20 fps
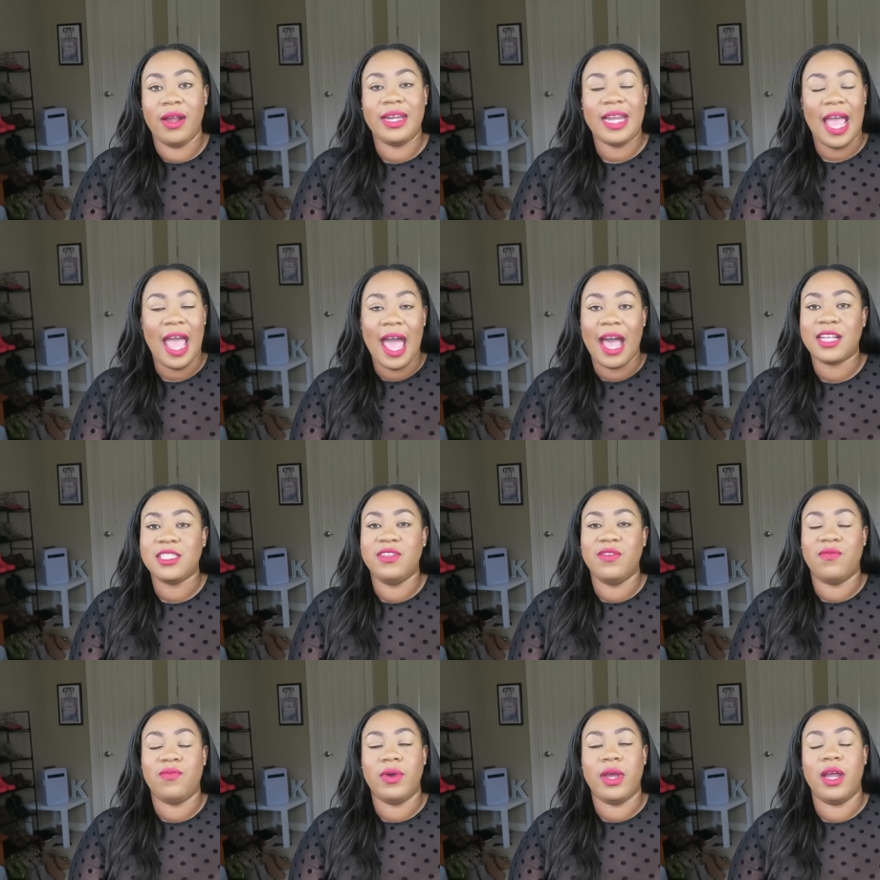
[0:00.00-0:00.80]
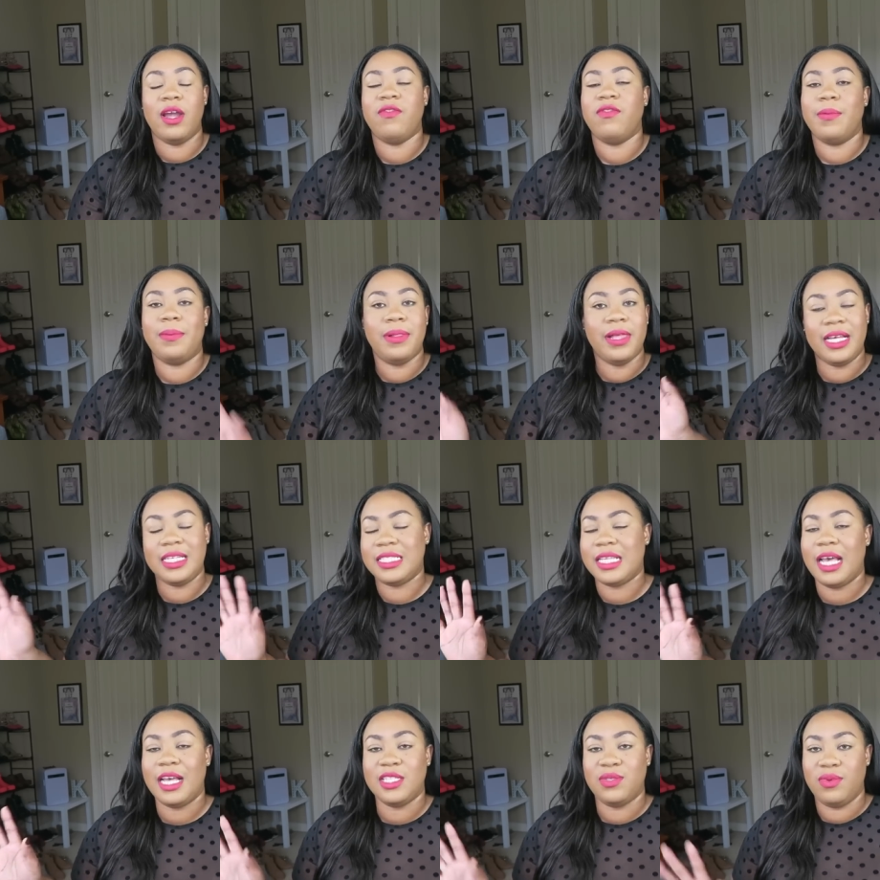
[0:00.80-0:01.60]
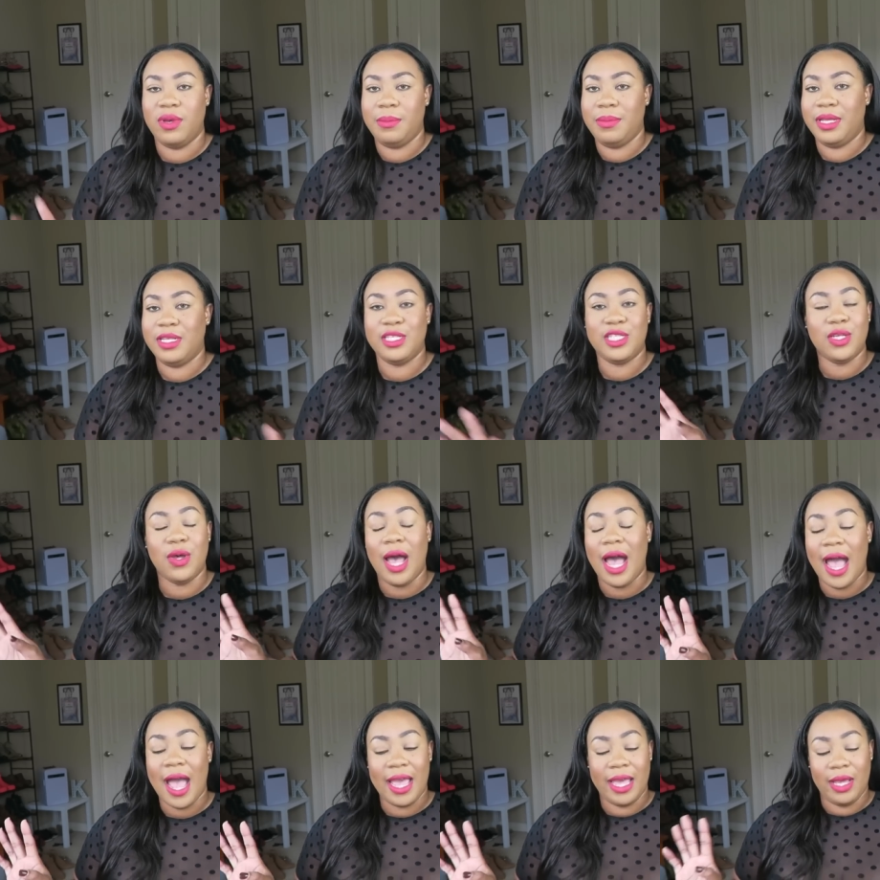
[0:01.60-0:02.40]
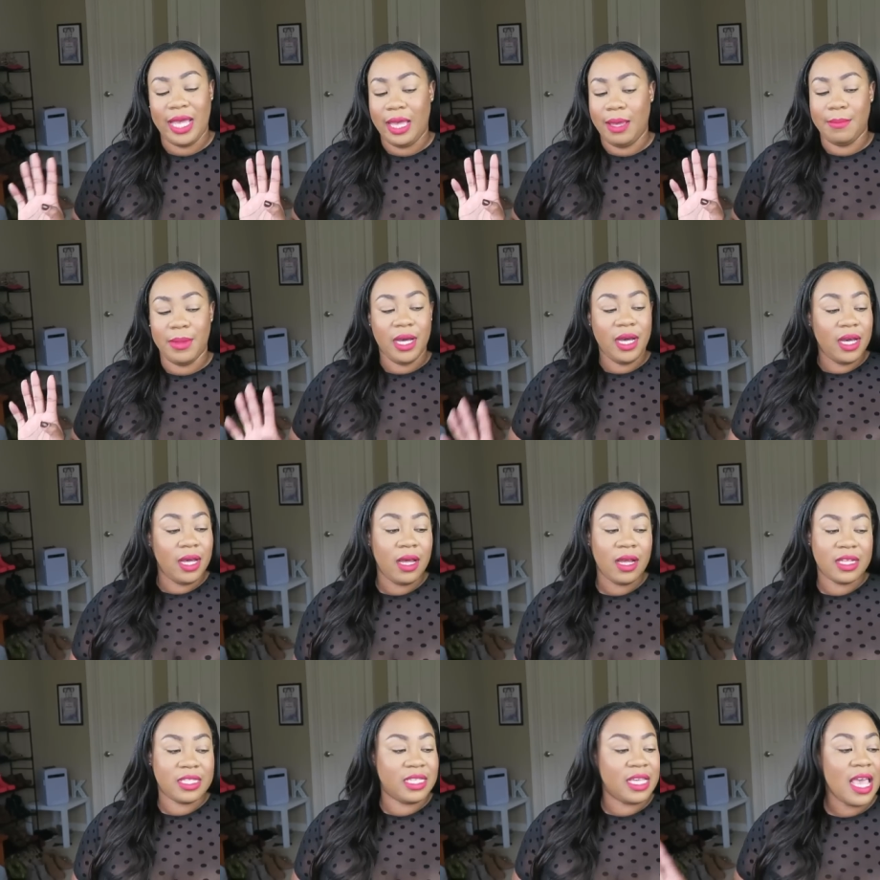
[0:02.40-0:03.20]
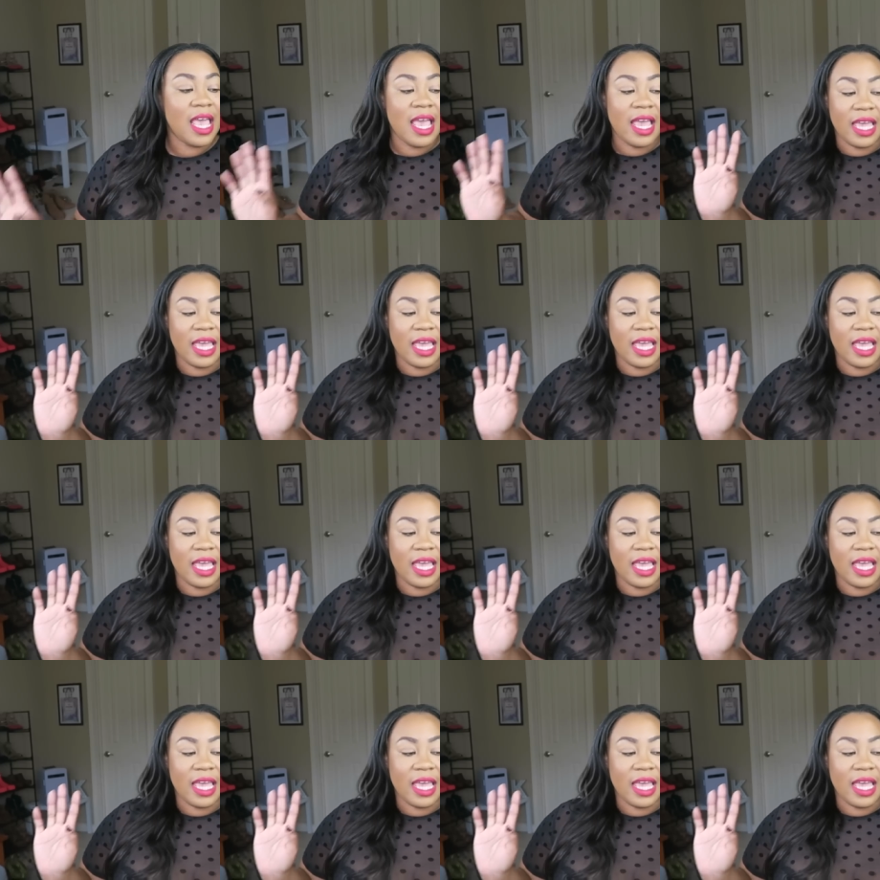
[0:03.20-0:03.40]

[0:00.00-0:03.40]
and activewear for plus size women, so I am hooked.